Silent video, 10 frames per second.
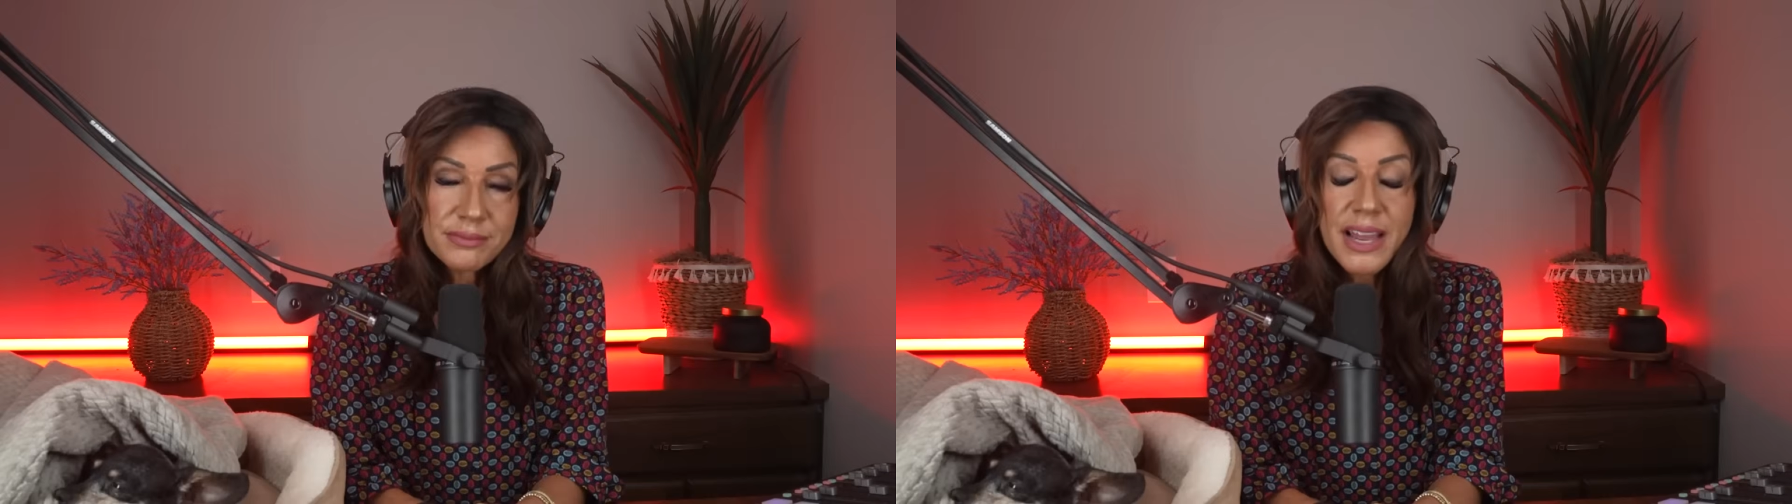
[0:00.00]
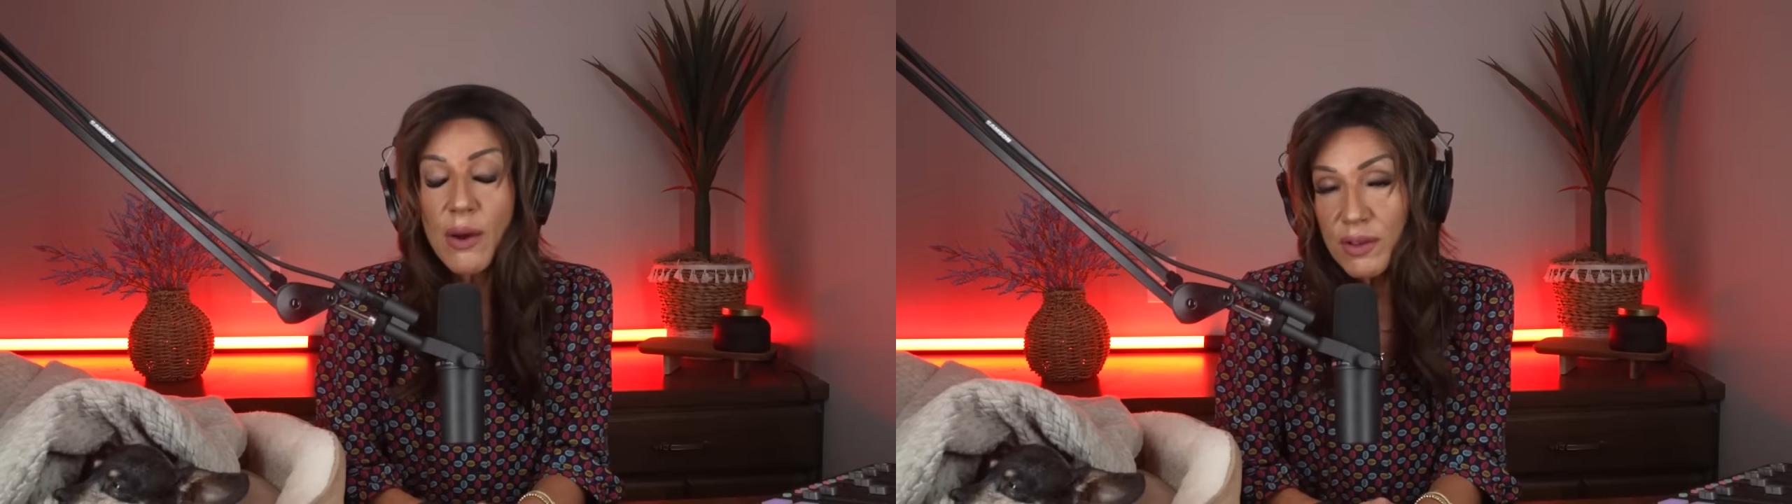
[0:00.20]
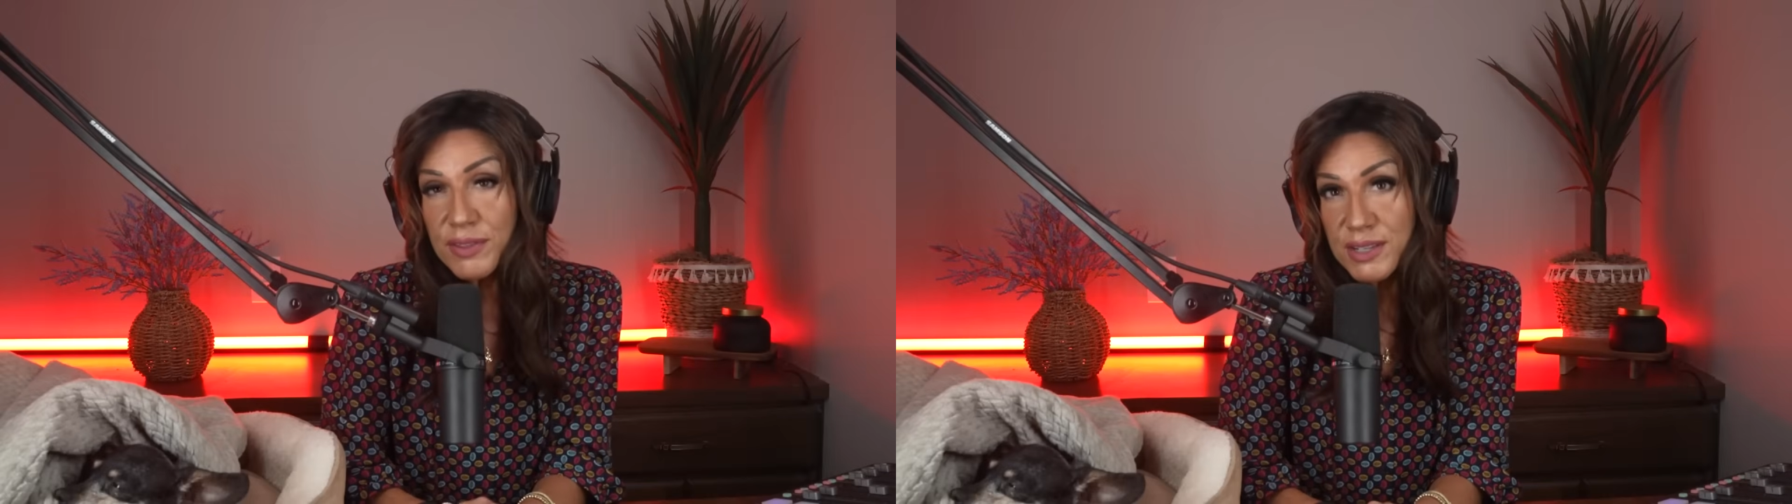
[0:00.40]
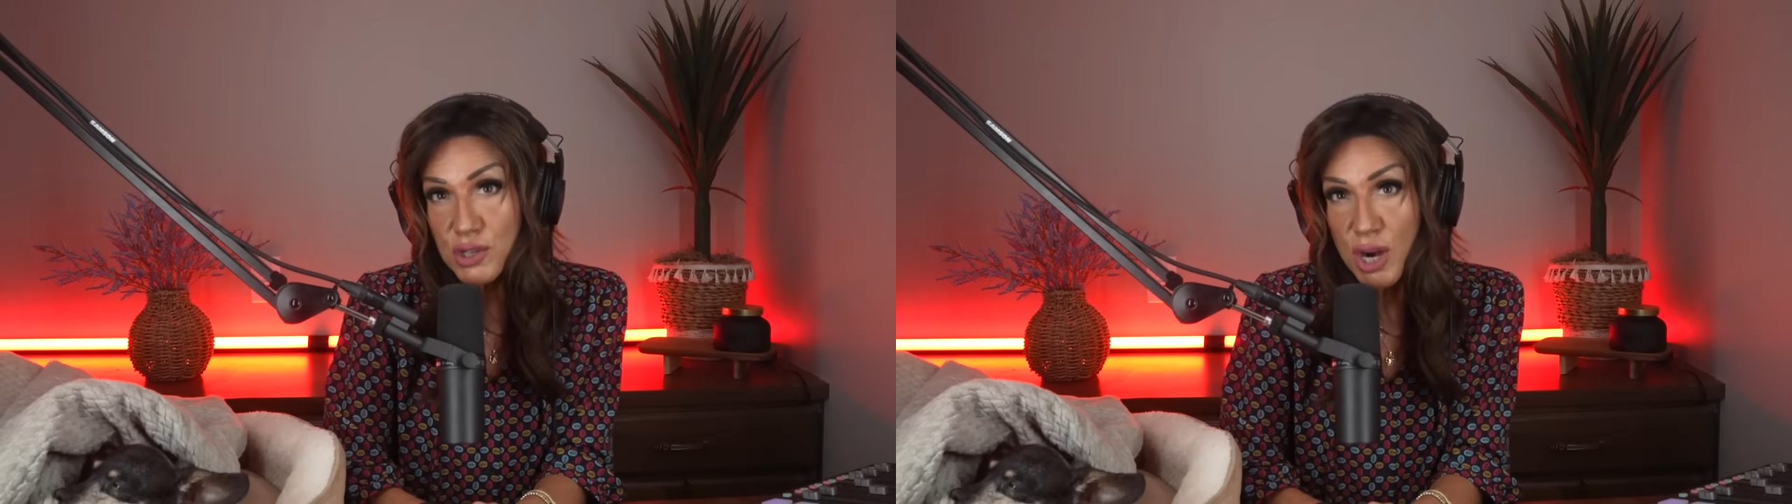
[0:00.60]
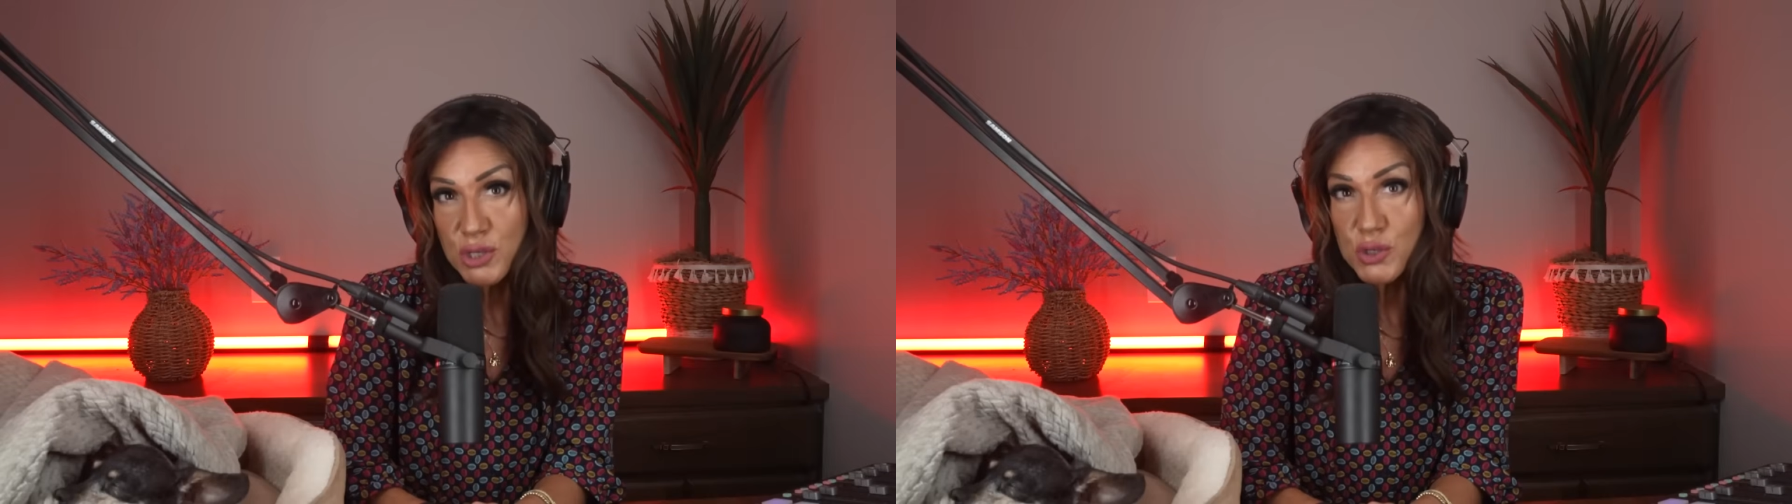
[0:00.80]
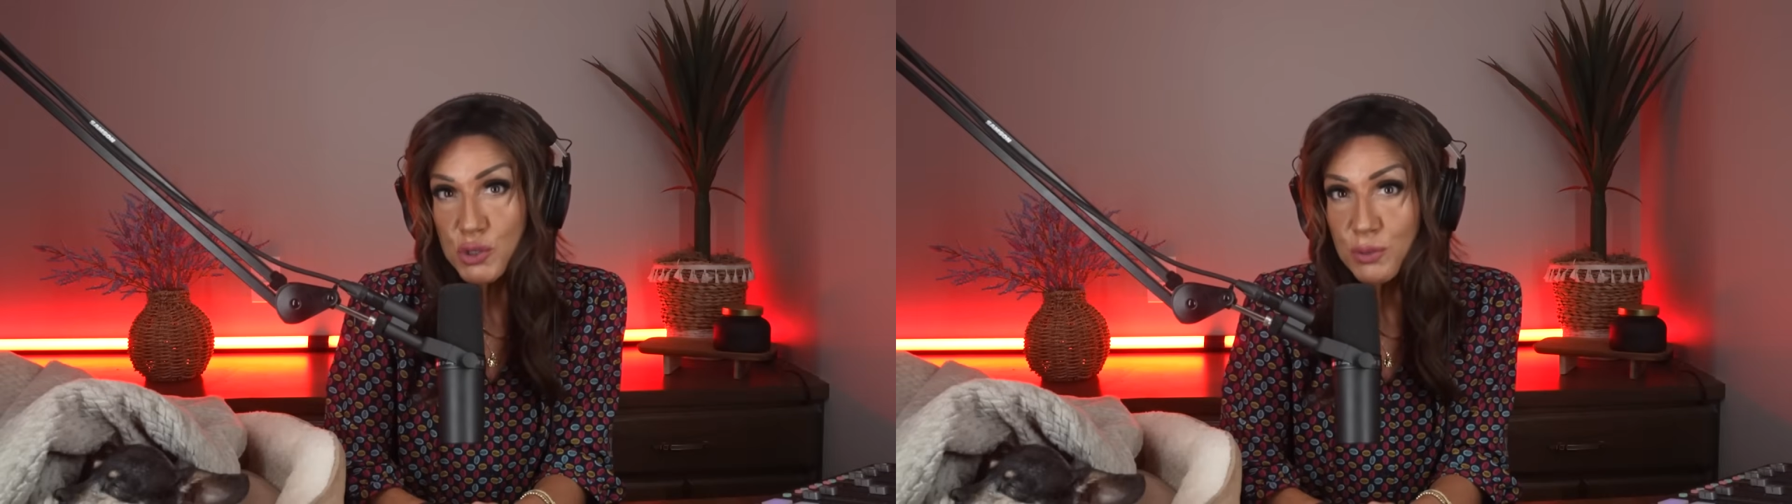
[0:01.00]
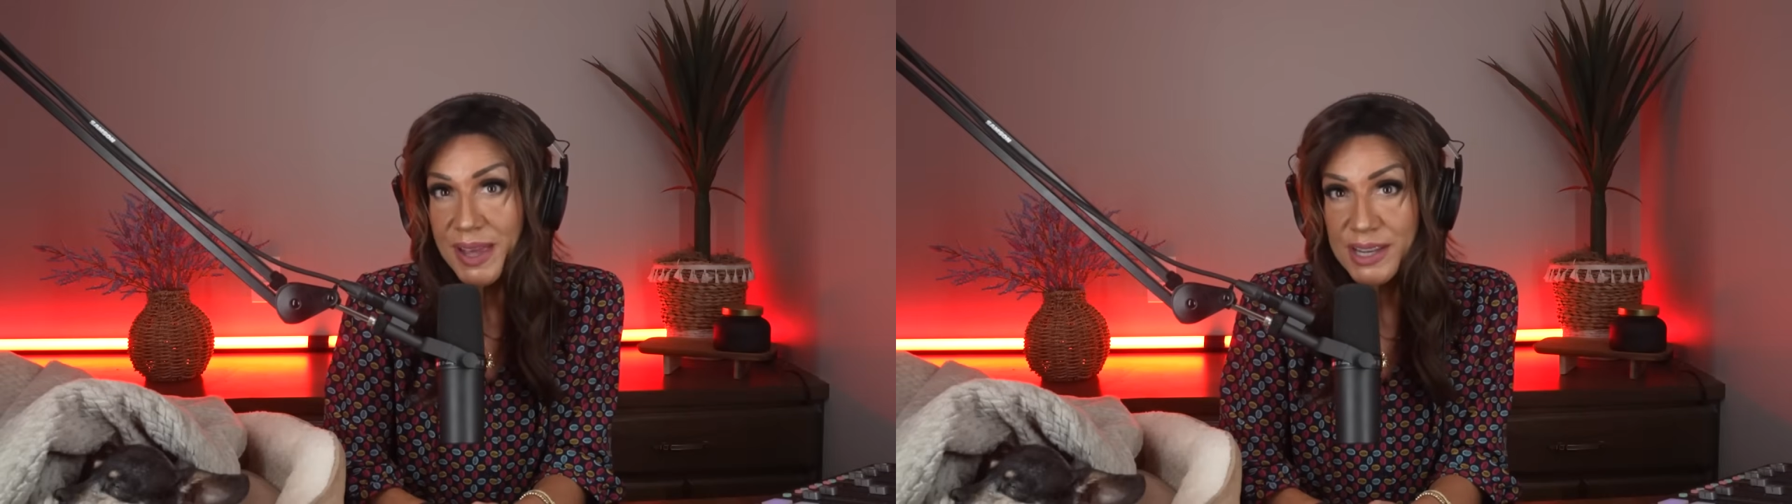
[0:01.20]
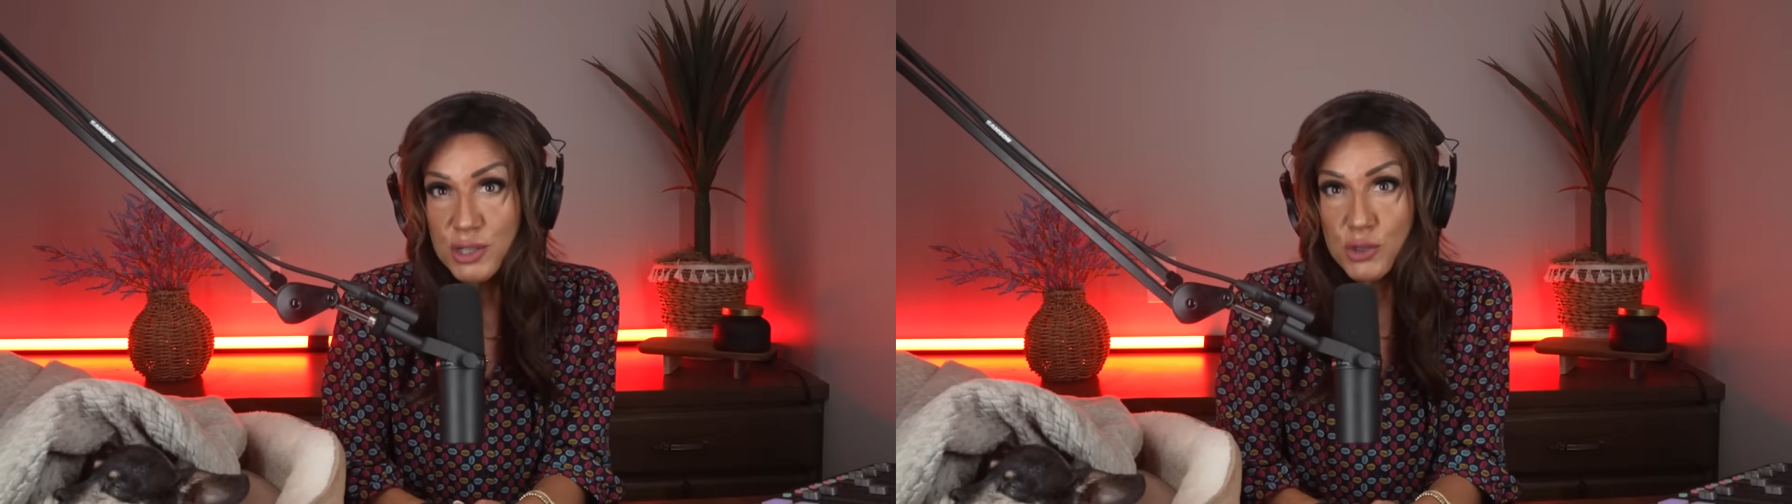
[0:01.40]
Now, if these charges do
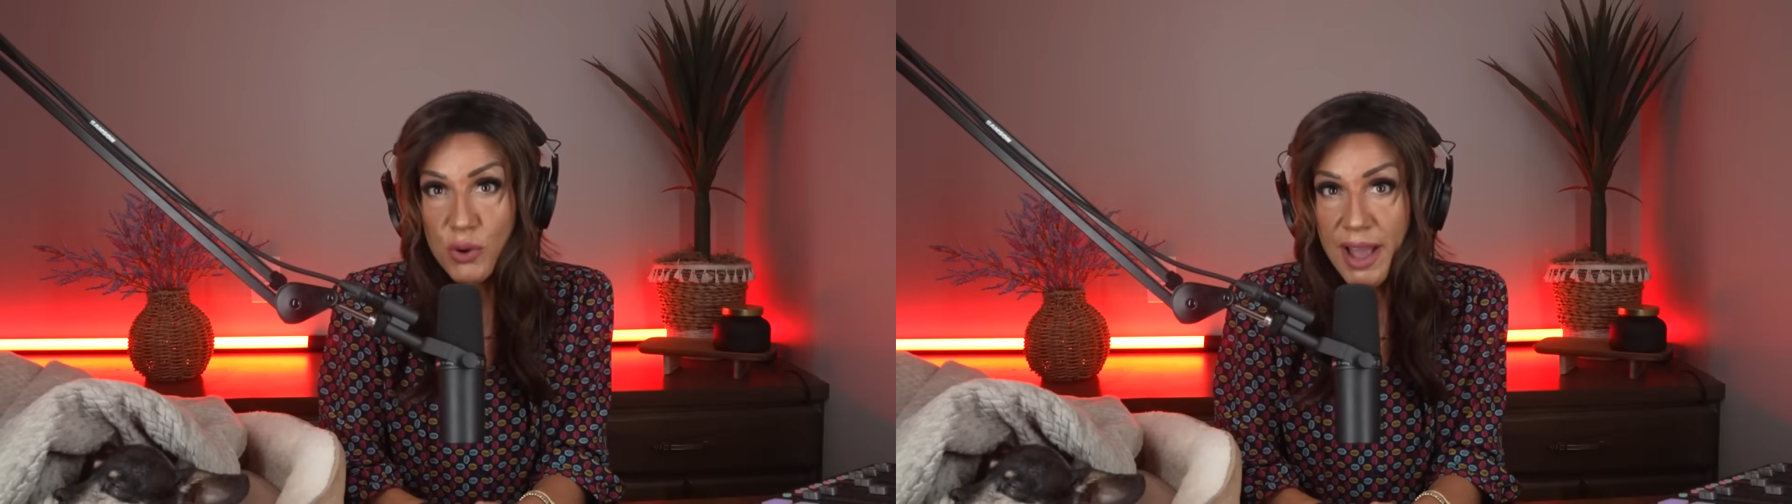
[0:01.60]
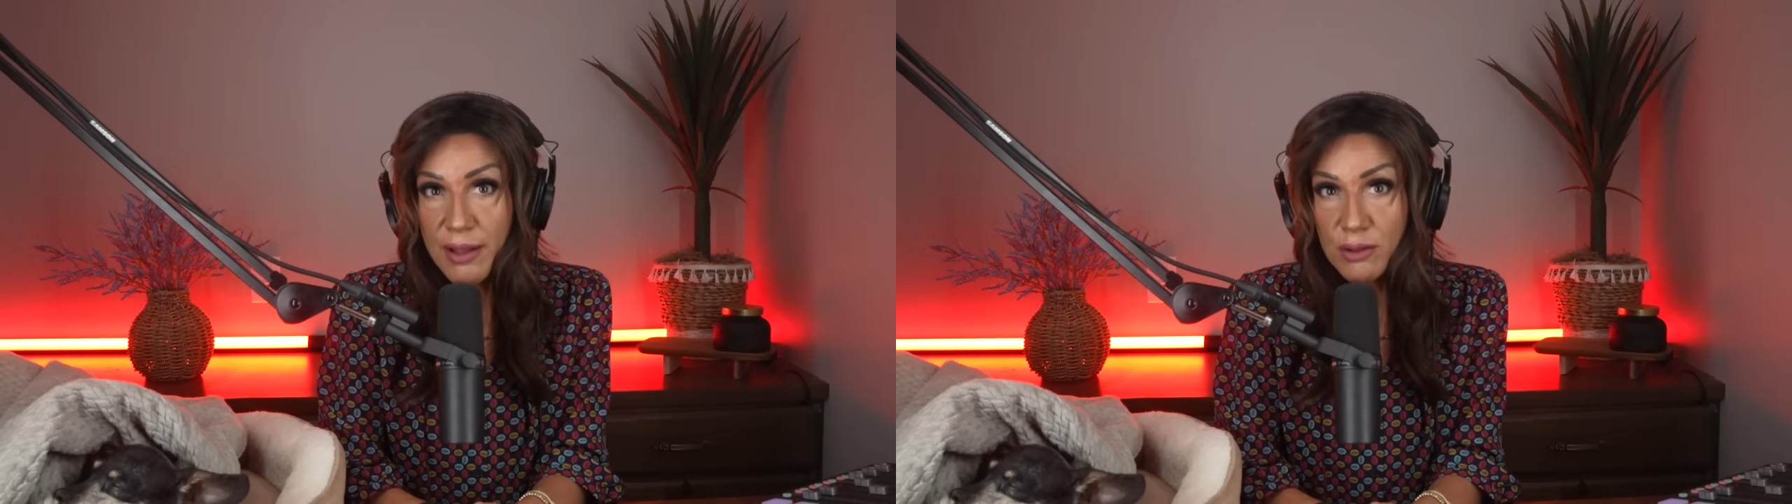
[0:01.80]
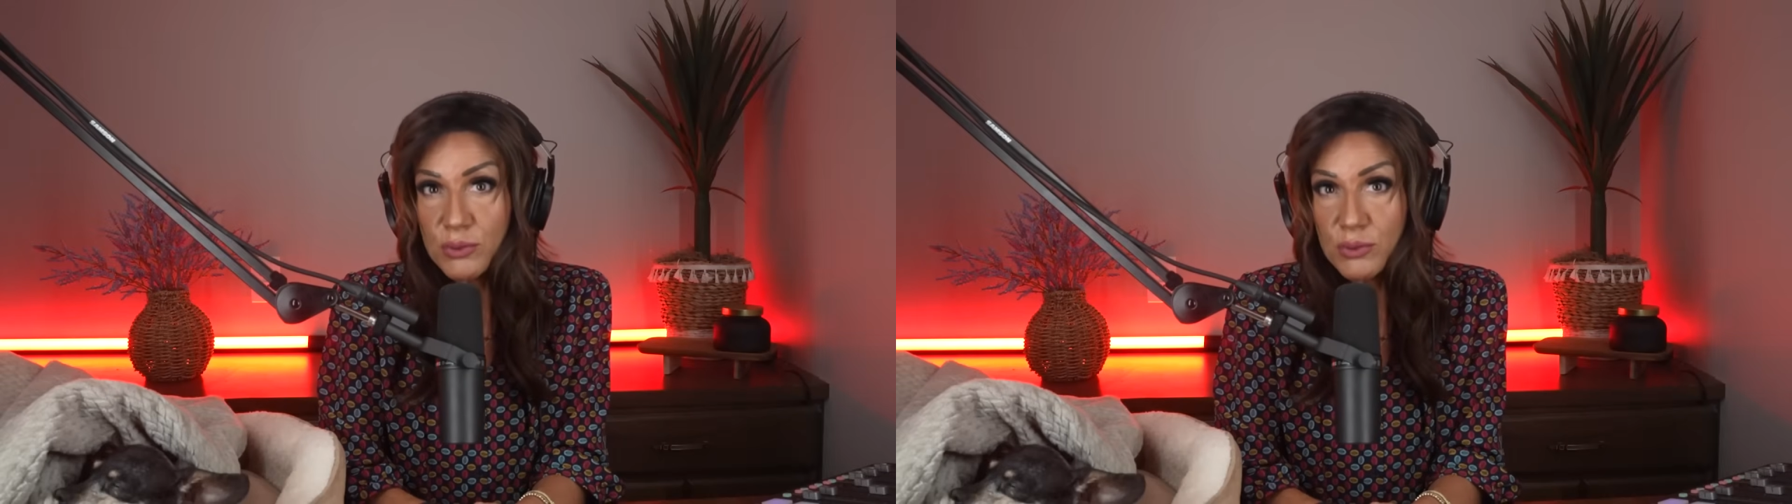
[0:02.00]
make it to trial,